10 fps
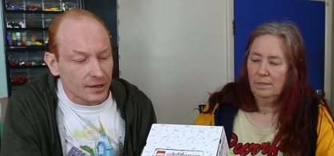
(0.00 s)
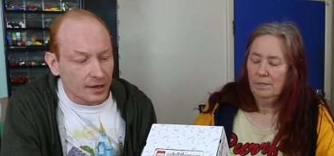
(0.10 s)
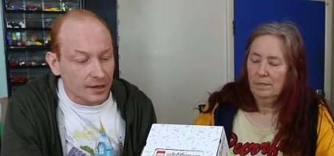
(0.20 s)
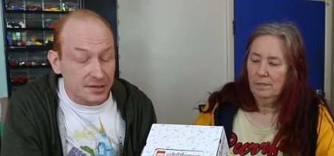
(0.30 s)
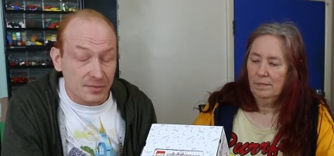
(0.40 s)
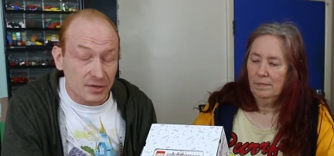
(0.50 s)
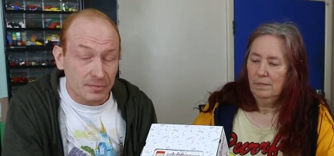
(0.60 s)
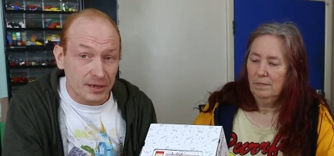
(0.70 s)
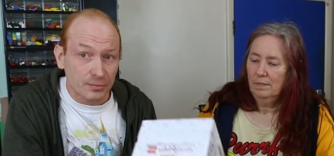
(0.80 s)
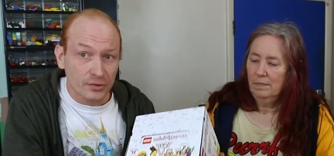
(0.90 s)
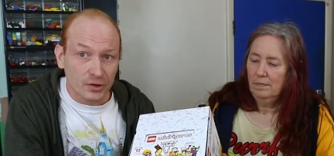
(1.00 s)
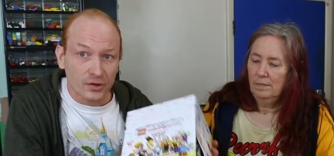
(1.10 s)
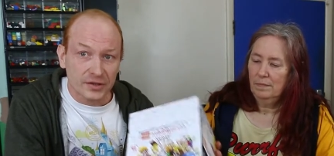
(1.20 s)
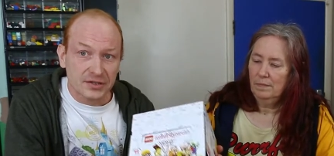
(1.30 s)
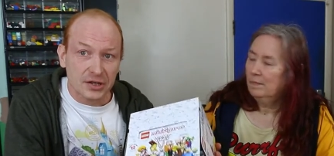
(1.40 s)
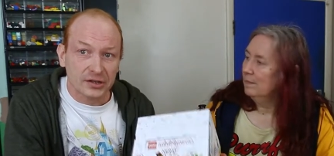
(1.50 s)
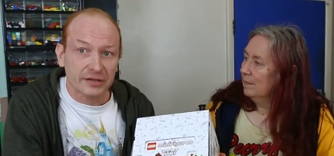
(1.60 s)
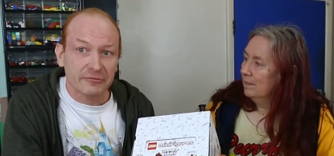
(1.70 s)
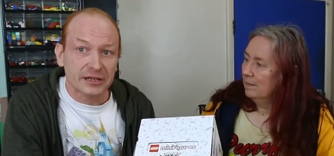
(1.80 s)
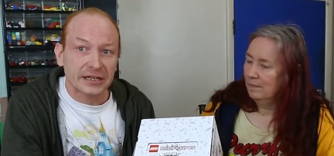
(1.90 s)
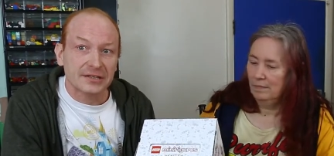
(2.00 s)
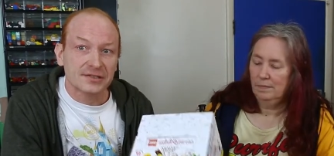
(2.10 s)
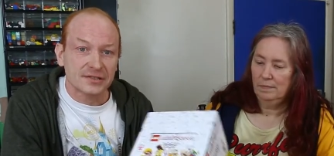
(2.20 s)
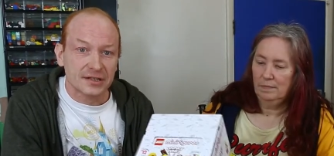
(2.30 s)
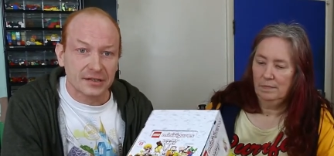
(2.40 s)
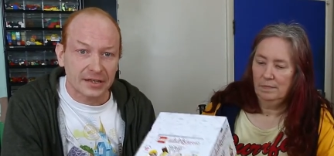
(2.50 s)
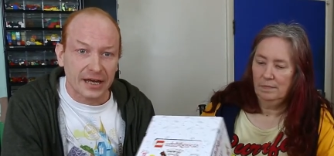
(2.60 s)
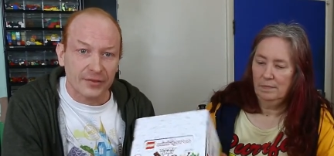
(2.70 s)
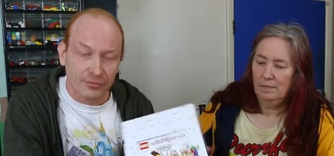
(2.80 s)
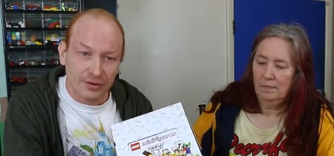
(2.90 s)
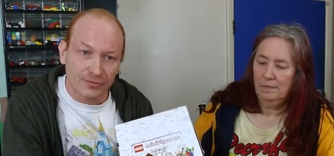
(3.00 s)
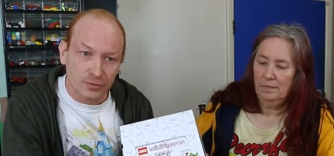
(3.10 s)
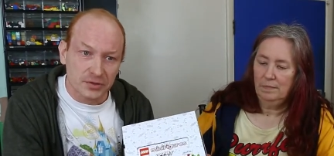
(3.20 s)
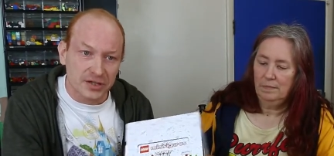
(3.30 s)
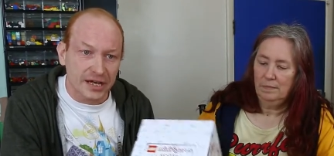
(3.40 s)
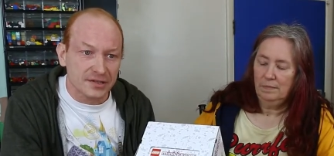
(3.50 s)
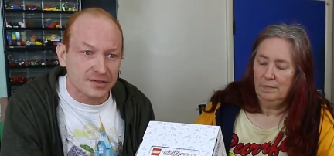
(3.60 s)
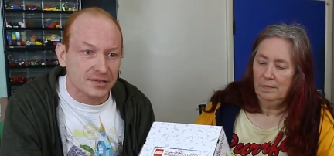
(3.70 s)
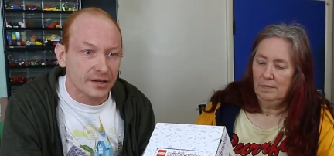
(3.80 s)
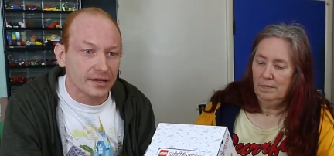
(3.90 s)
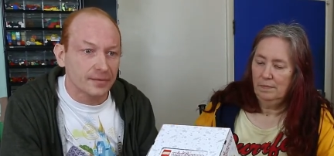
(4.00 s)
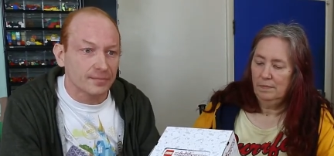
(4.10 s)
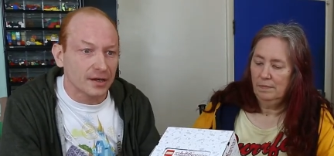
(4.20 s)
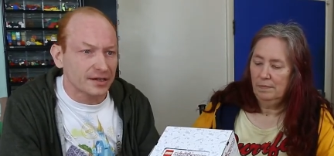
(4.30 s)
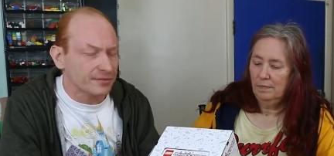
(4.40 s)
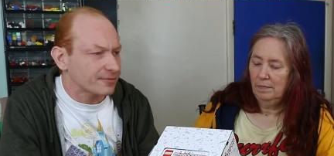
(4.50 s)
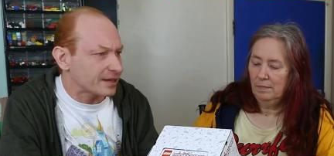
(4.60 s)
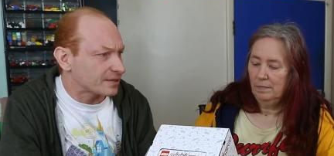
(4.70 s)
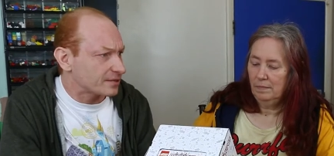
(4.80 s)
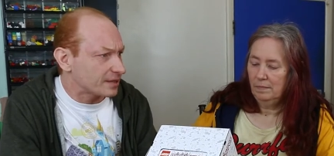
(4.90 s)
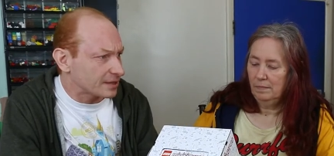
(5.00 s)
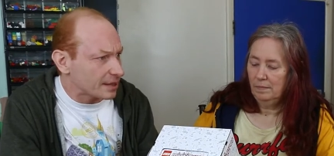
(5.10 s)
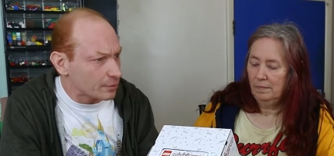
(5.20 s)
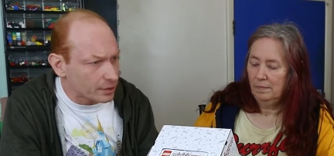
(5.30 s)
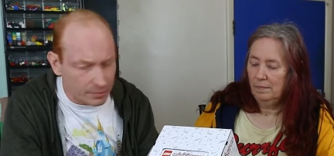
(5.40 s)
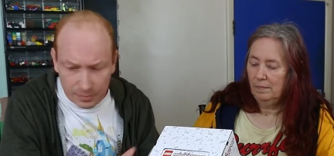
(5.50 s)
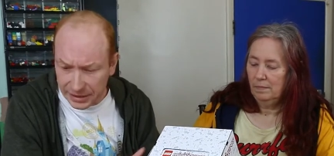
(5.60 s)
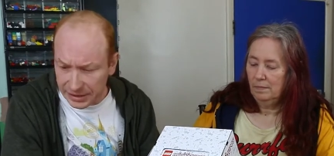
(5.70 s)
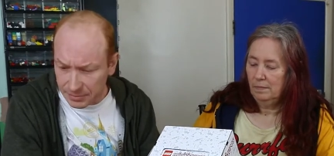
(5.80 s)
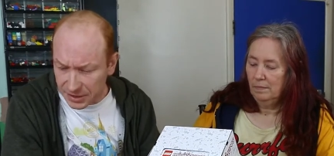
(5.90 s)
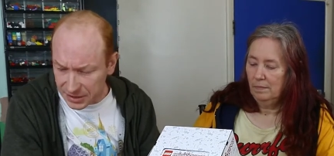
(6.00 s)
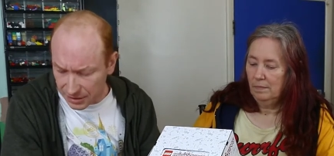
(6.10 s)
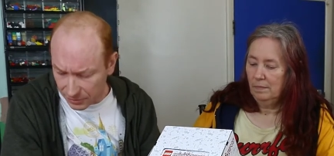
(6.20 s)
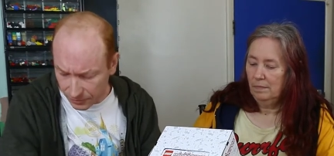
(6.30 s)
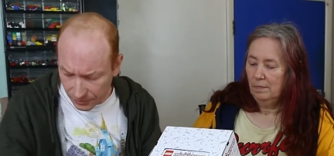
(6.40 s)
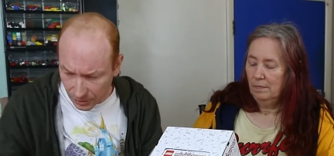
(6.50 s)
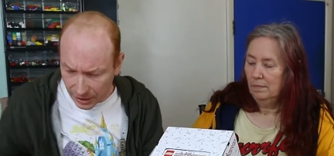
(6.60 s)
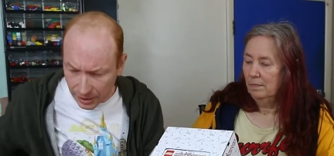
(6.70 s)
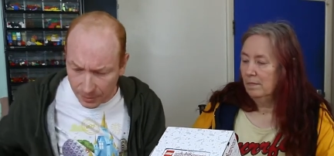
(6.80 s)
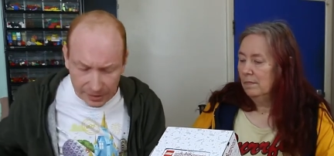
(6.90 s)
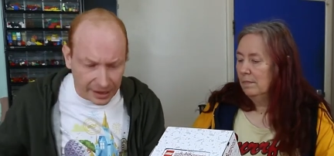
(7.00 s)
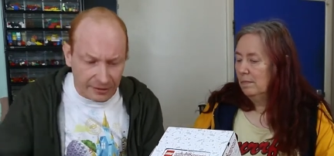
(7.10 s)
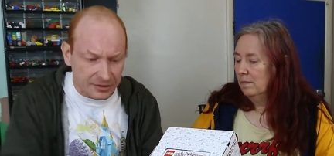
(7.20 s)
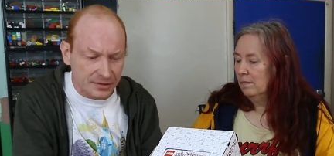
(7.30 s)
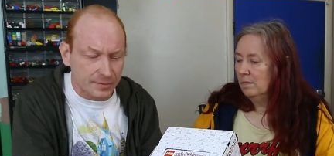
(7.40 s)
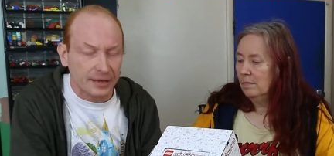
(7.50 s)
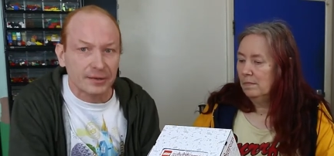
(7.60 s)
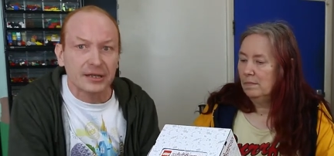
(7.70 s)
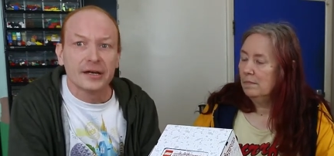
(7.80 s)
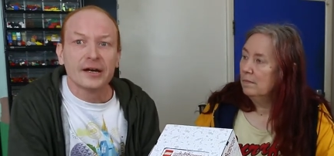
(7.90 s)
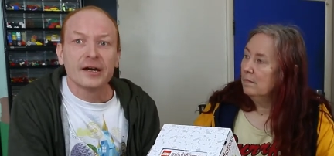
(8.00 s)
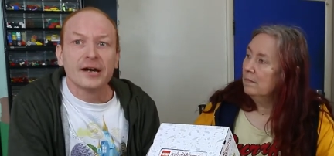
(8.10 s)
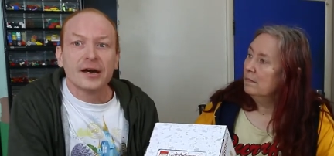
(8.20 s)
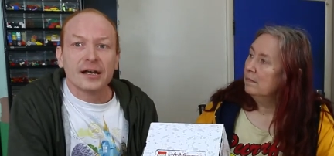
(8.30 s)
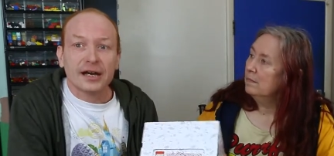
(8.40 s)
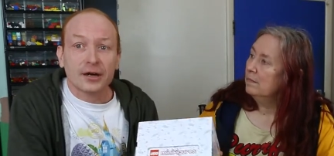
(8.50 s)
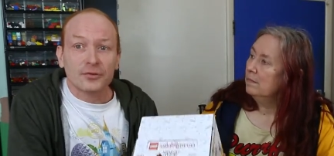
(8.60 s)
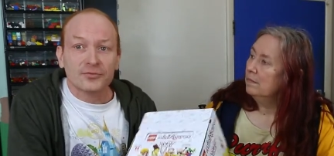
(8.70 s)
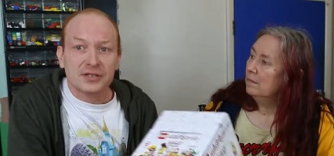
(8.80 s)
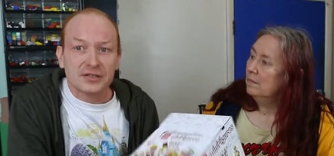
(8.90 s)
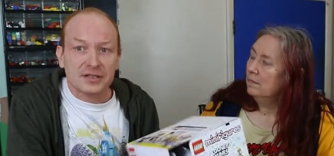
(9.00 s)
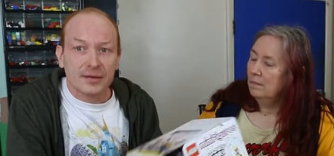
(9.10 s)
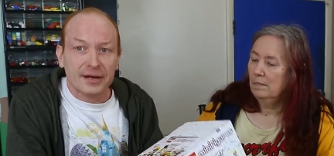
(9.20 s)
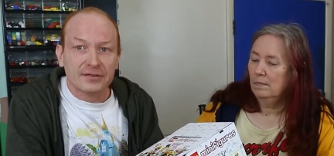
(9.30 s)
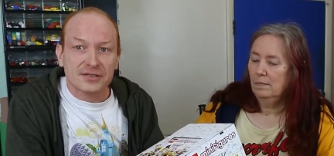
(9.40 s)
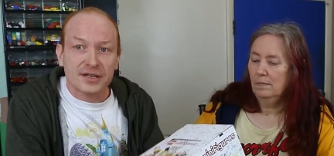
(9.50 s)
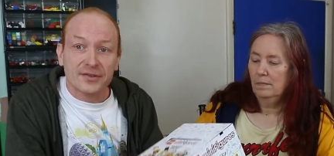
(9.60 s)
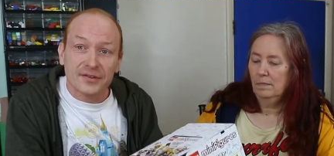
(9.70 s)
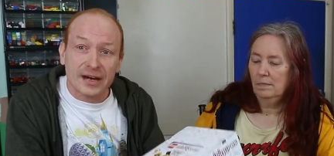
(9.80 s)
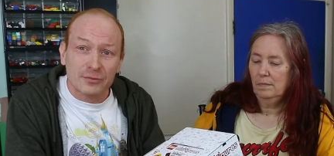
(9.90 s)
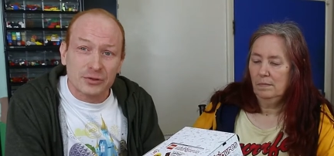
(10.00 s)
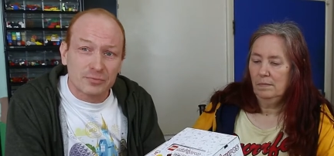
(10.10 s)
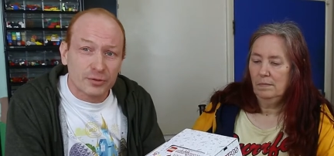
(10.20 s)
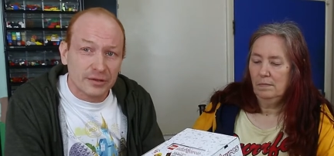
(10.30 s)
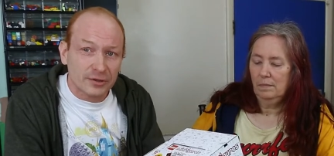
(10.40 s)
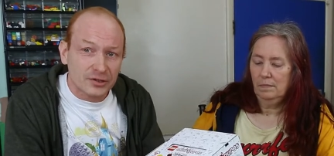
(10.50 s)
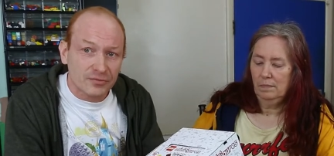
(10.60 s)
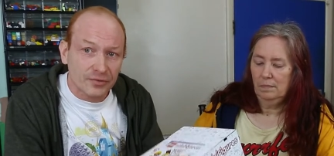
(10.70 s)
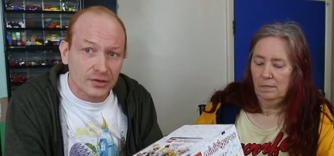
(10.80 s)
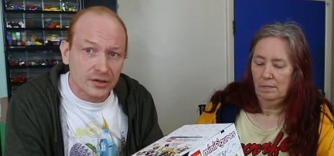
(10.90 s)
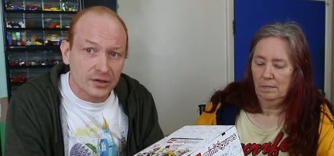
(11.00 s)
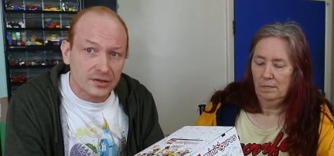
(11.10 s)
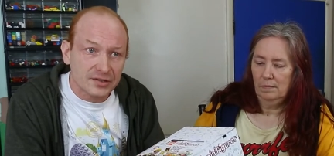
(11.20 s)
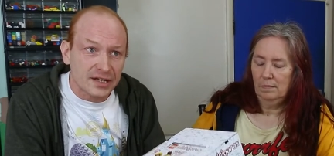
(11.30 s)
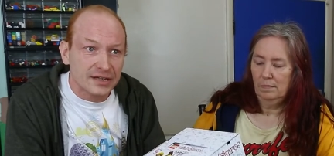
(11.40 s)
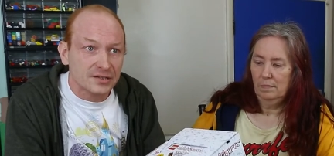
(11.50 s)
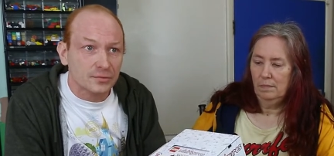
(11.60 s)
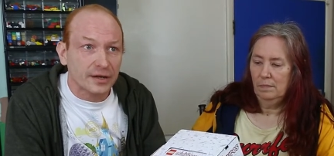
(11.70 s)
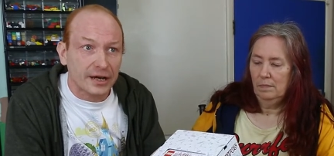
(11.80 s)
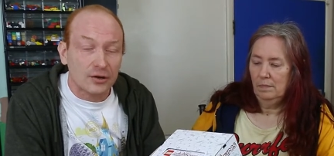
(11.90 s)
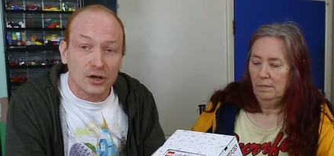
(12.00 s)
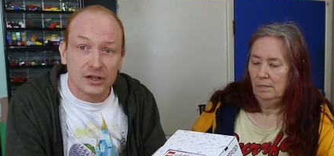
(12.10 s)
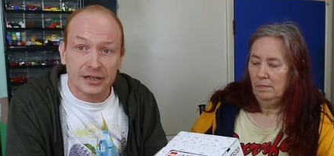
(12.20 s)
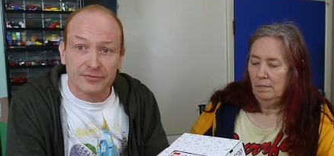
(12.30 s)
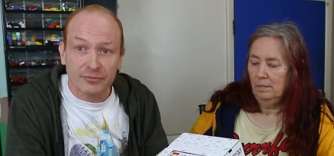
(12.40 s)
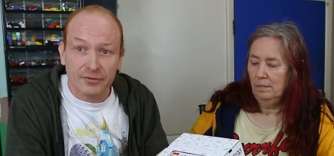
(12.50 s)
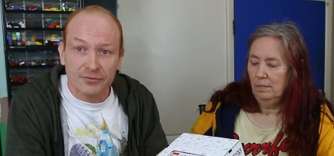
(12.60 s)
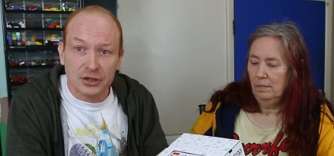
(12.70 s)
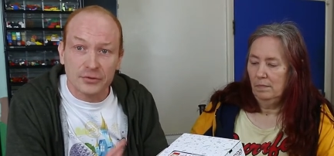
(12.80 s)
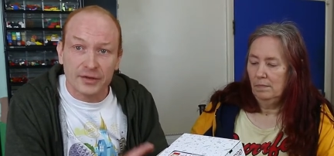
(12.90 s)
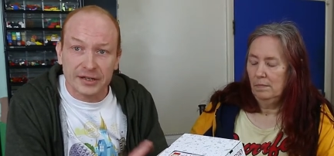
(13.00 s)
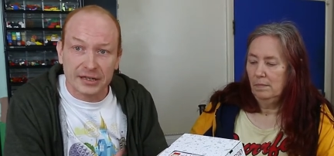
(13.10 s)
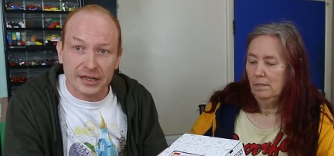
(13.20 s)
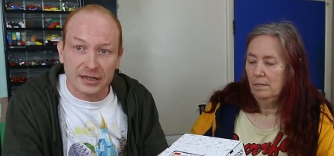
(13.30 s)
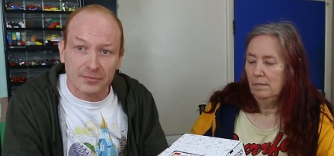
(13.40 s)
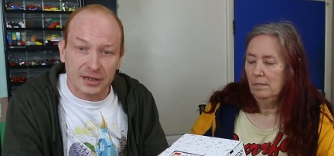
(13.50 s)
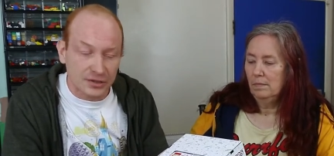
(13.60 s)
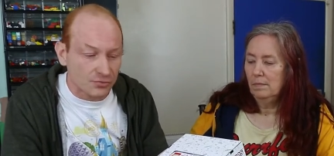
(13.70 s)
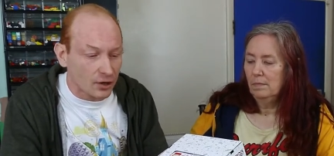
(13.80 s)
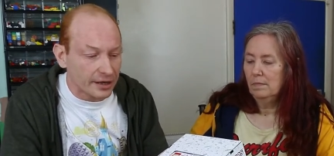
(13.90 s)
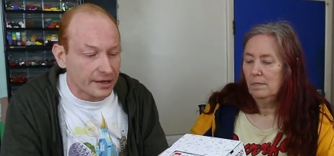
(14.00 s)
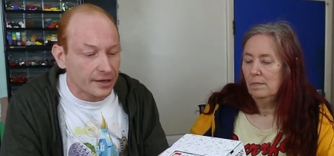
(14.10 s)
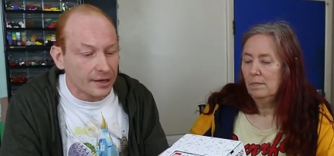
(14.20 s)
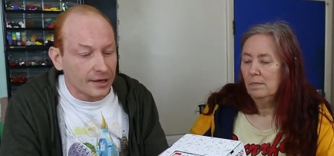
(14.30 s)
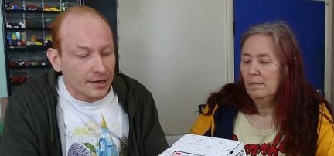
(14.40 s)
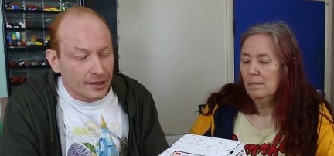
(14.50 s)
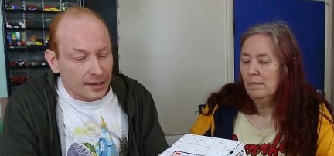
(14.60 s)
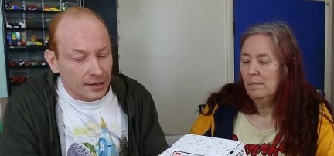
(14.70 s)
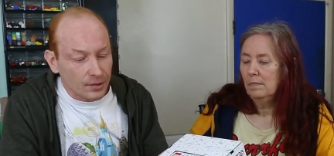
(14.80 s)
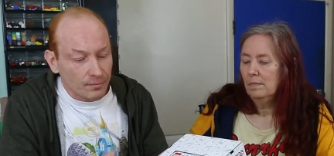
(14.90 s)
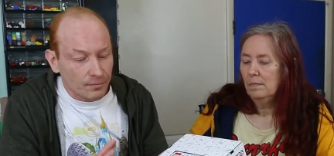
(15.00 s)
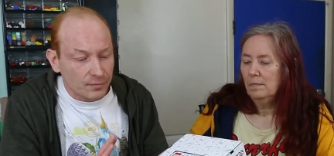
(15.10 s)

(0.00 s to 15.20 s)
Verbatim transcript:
Speaker 1: uh, some of the people that got this early release didn't get three full sets. Um, and in fact, I think they were completely missing of a couple of characters maybe. Lego have since come out and said that that was pretty much the sets that went out early for review. They didn't get the mix right. Um,